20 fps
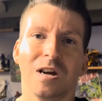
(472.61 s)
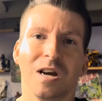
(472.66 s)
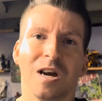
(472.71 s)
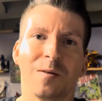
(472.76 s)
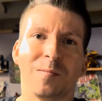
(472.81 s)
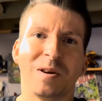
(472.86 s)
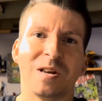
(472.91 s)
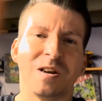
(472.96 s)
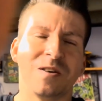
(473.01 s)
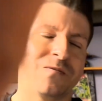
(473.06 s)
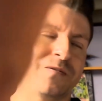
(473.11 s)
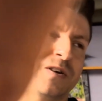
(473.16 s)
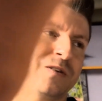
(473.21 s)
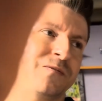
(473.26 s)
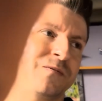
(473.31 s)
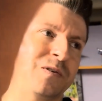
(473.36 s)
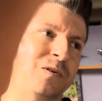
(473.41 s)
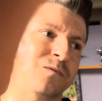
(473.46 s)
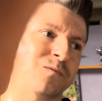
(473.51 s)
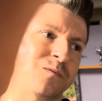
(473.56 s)
I mean, if,
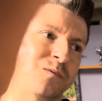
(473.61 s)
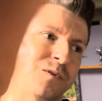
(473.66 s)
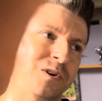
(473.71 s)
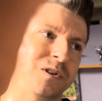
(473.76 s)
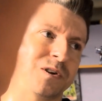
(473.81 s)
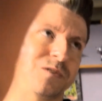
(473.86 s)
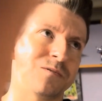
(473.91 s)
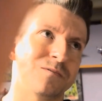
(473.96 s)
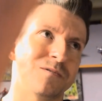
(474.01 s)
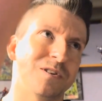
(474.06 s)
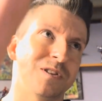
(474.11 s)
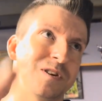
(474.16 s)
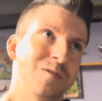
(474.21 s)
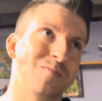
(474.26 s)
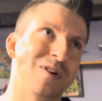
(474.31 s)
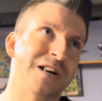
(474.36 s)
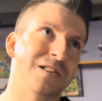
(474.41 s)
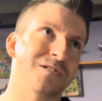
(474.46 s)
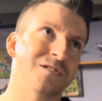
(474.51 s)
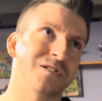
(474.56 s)
if it really, really
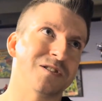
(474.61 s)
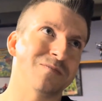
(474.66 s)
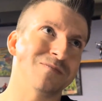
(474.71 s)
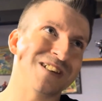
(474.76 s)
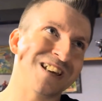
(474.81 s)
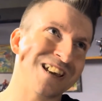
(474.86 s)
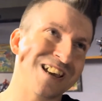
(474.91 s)
bothers me,